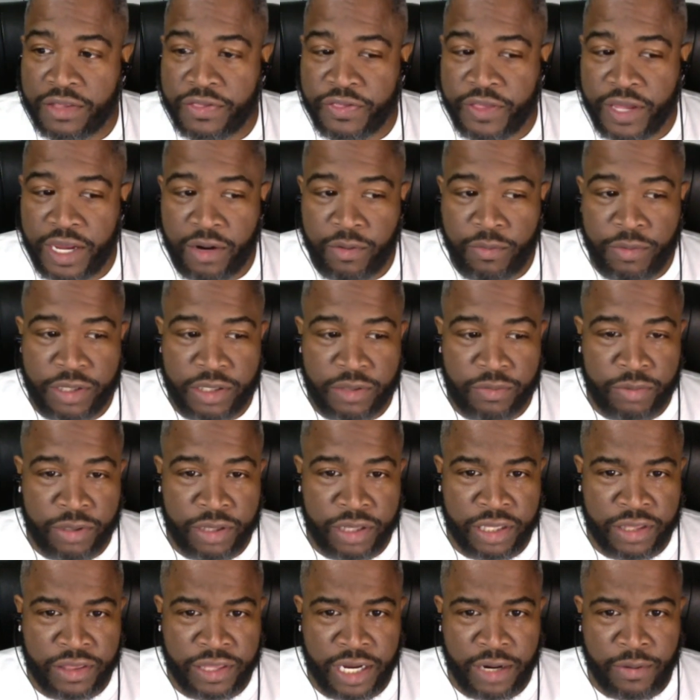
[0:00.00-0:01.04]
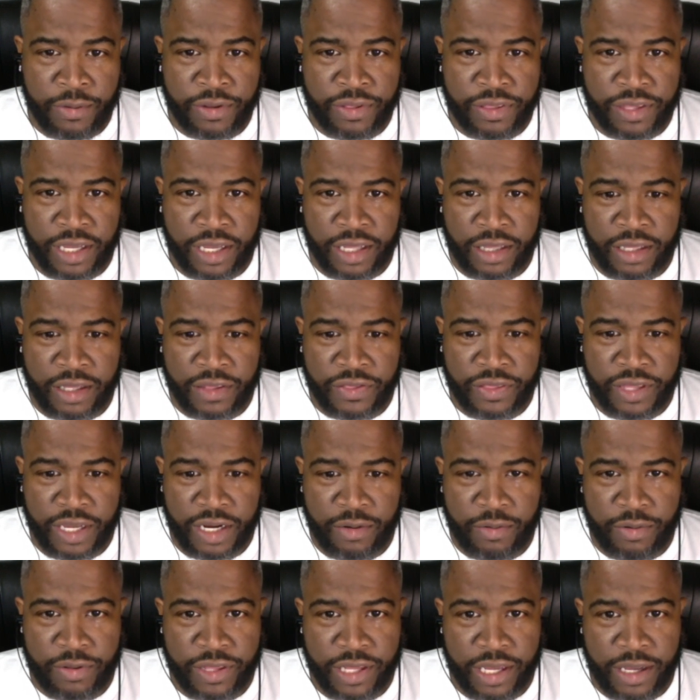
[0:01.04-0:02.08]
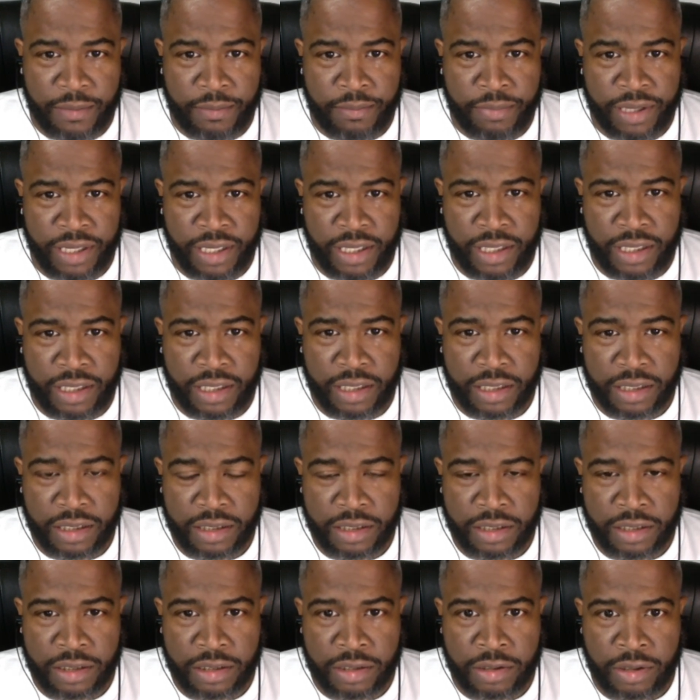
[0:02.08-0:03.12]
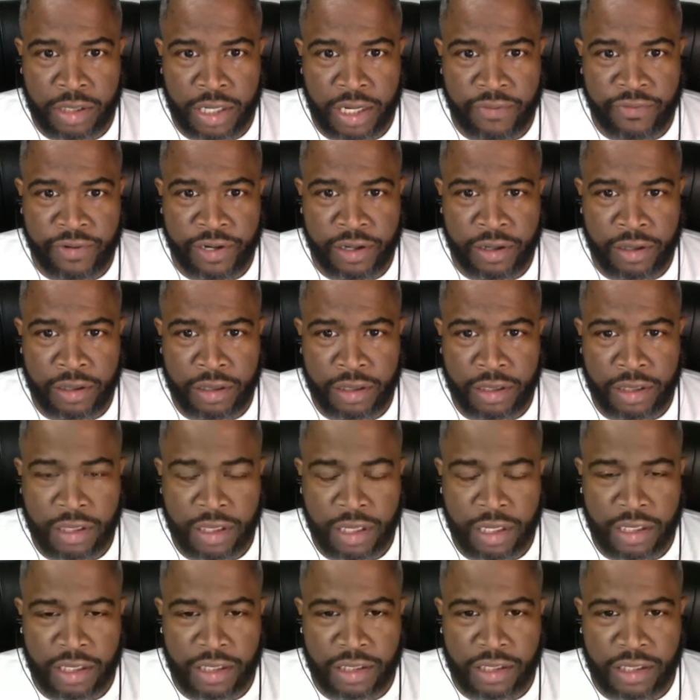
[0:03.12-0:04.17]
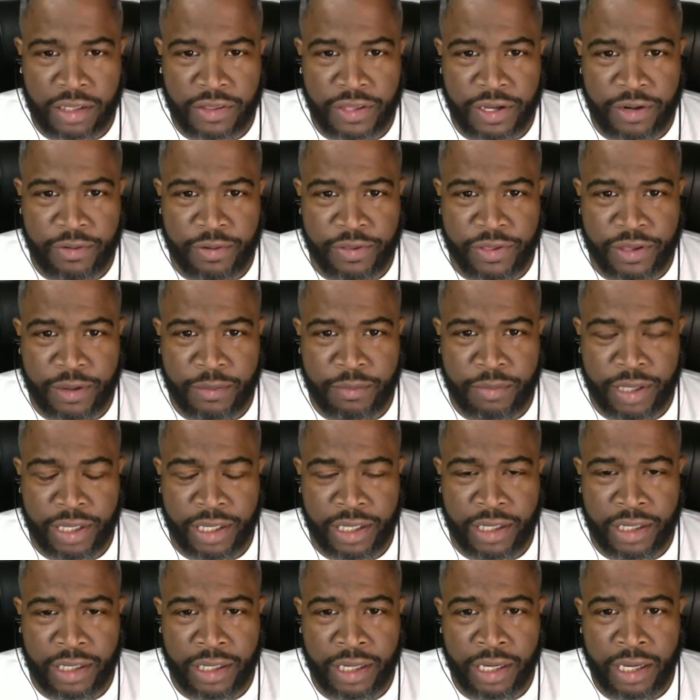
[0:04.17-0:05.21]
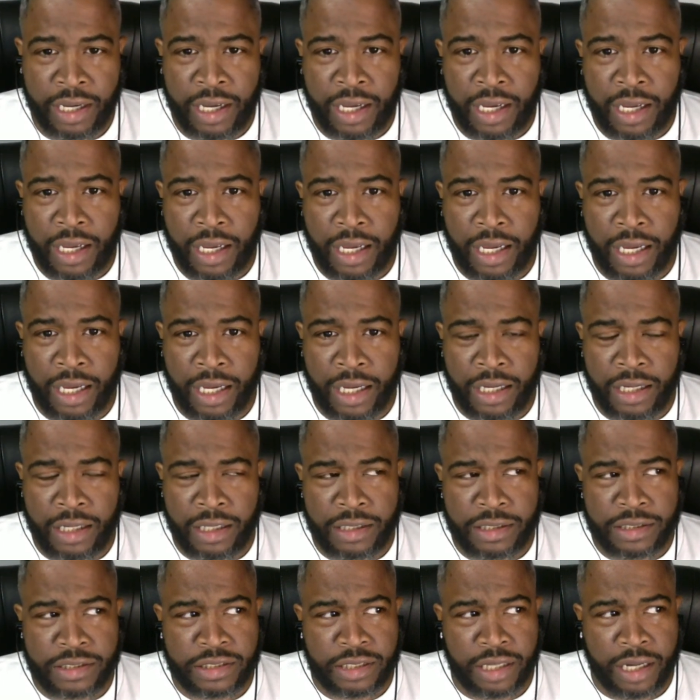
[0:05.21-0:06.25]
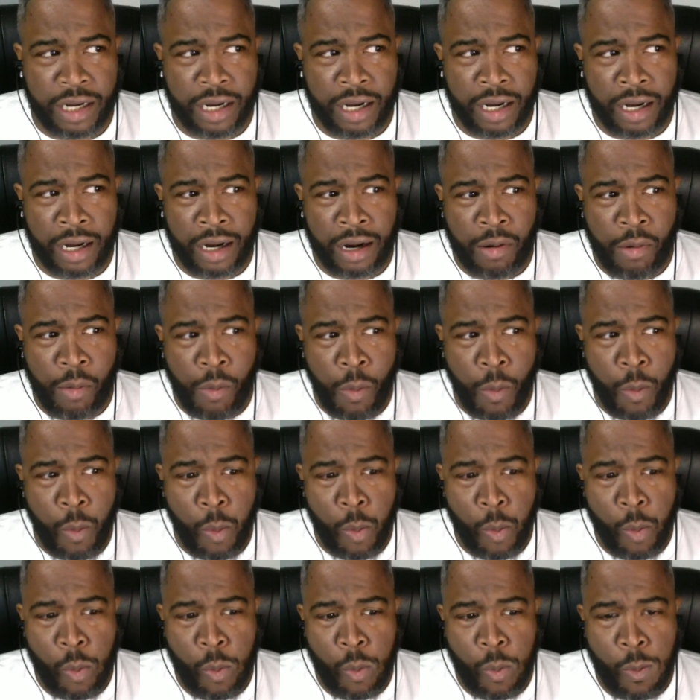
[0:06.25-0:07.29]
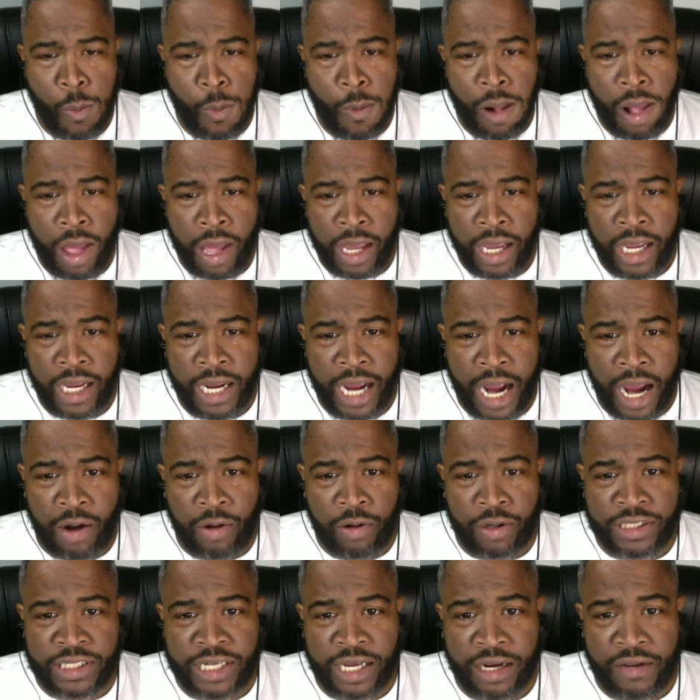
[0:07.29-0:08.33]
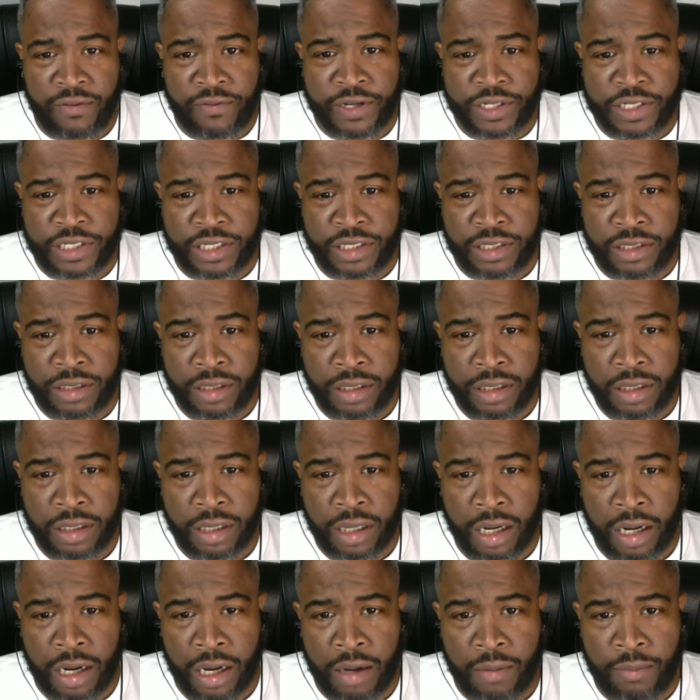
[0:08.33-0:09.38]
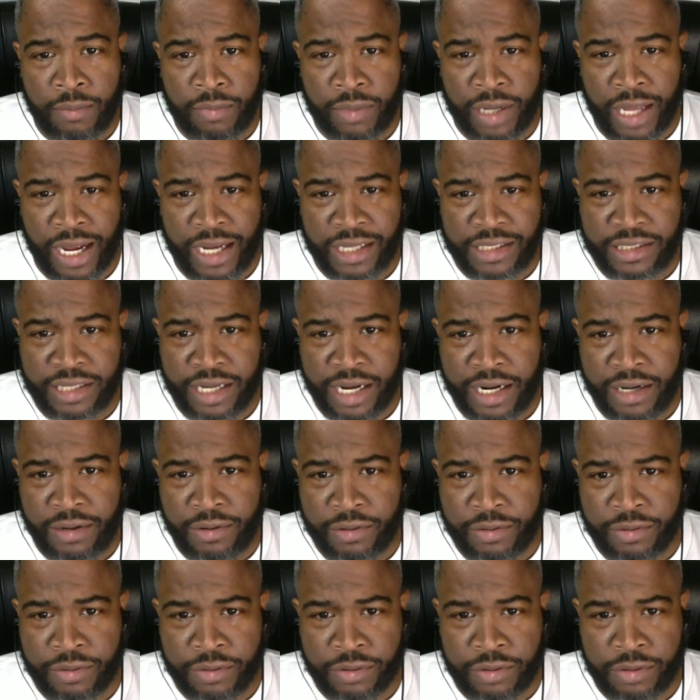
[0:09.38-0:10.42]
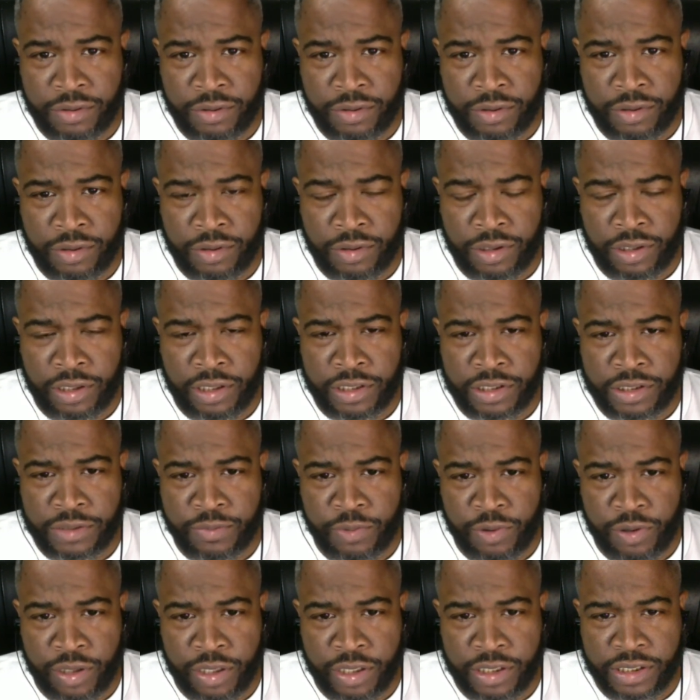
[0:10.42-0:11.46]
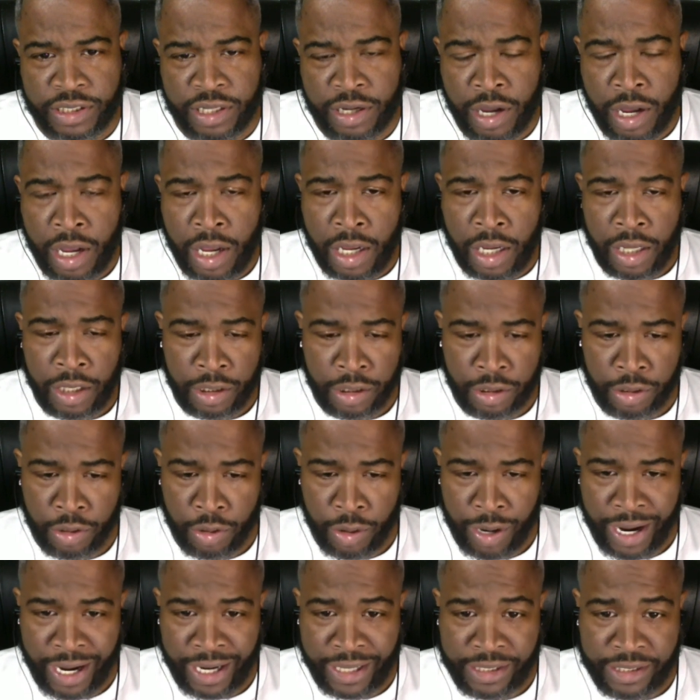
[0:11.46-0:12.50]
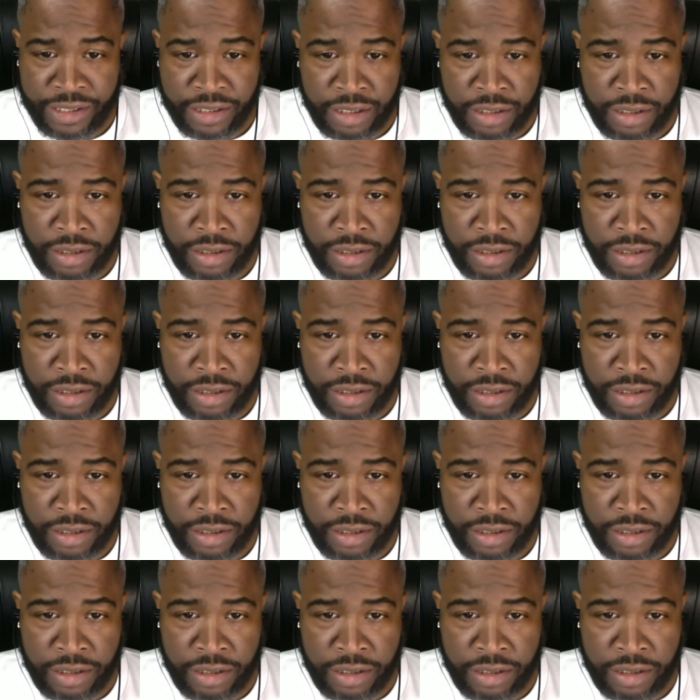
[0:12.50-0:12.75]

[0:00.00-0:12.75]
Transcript: thing with Embiid, you okay over there? The thing with Embiid is he got on television last night or early this morning and said, I